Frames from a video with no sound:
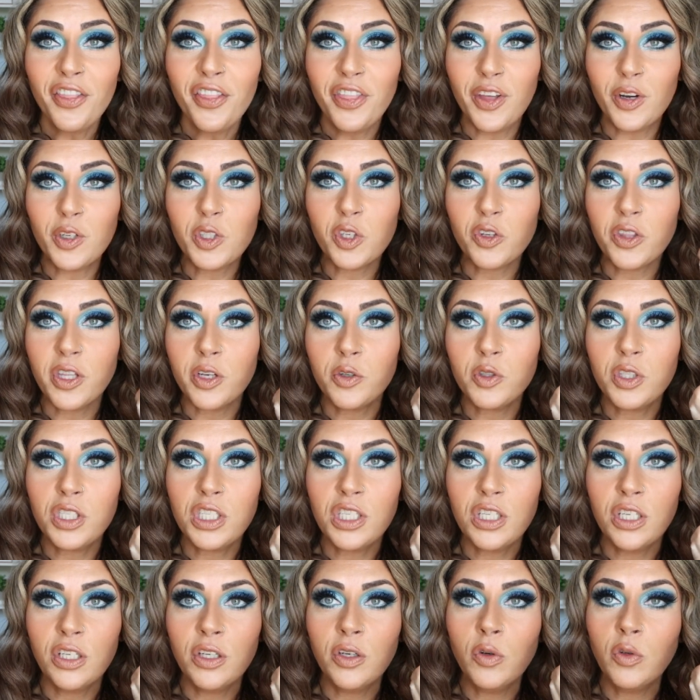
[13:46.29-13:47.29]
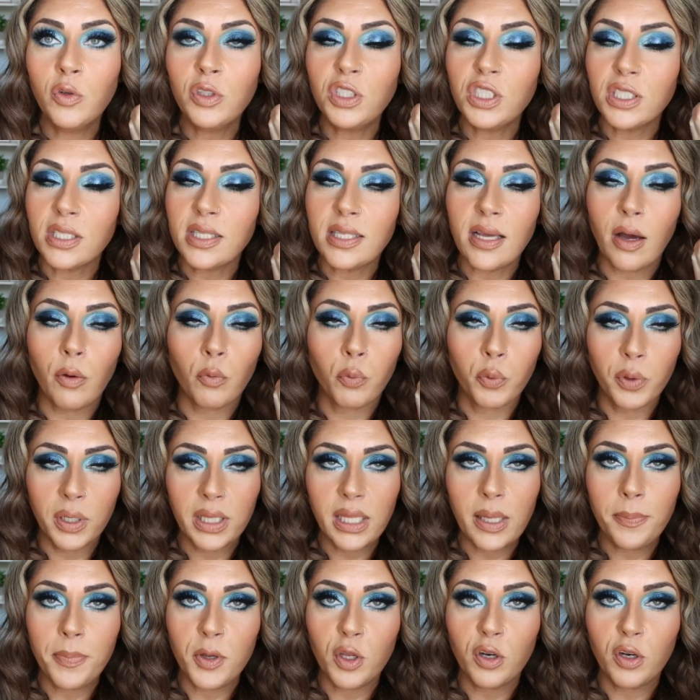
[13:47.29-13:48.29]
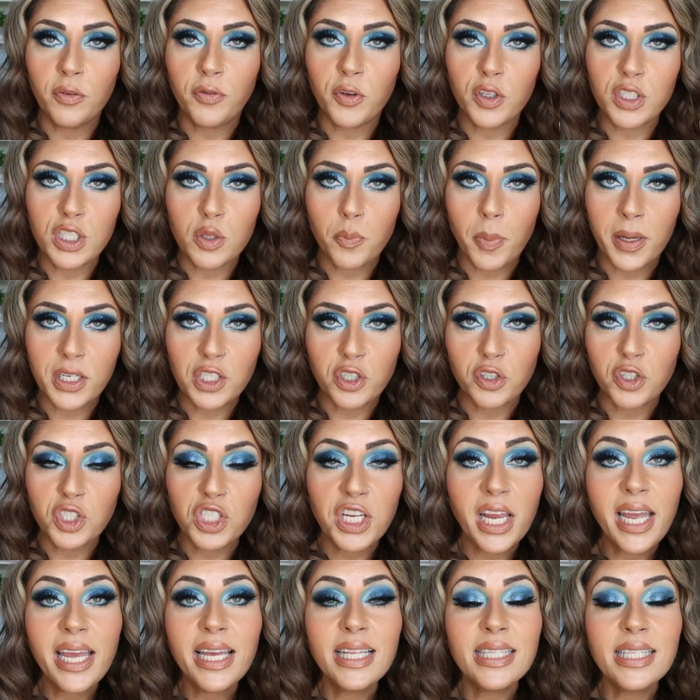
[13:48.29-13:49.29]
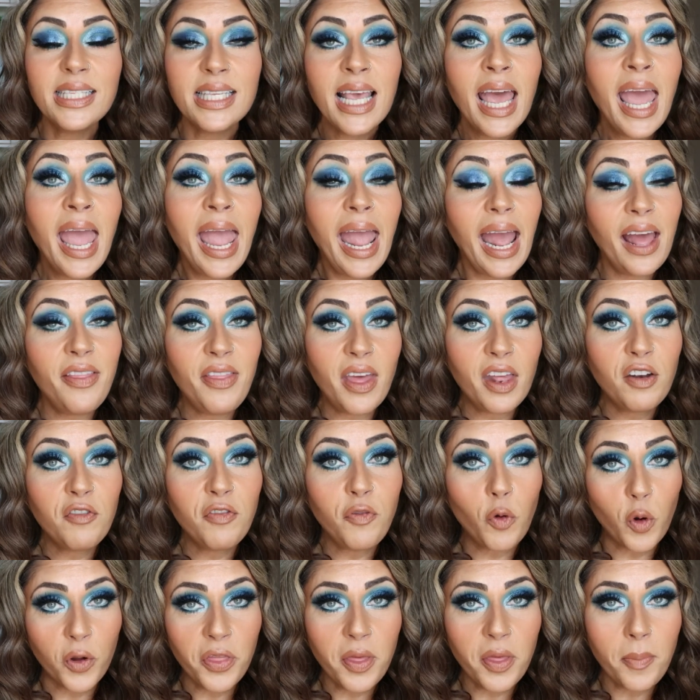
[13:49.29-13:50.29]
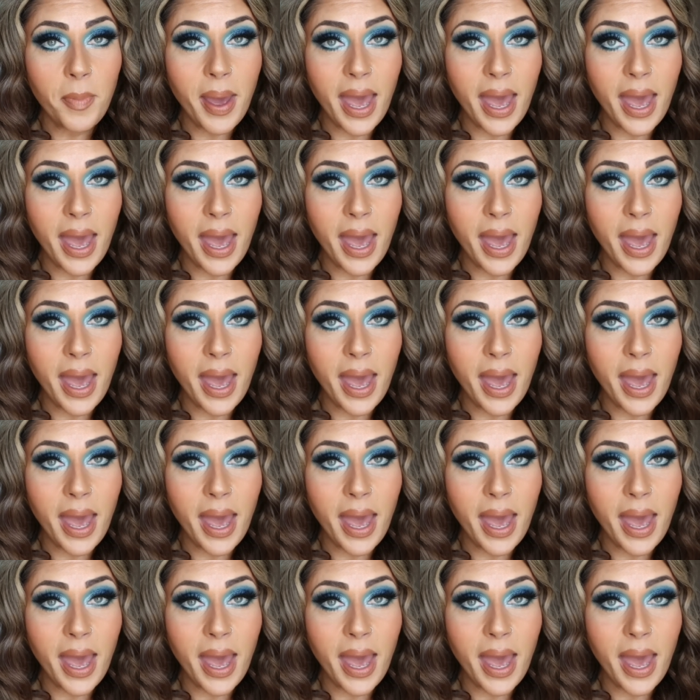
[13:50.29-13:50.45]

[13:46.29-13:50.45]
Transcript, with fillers: Those are those two just really beautiful special shades. And then for the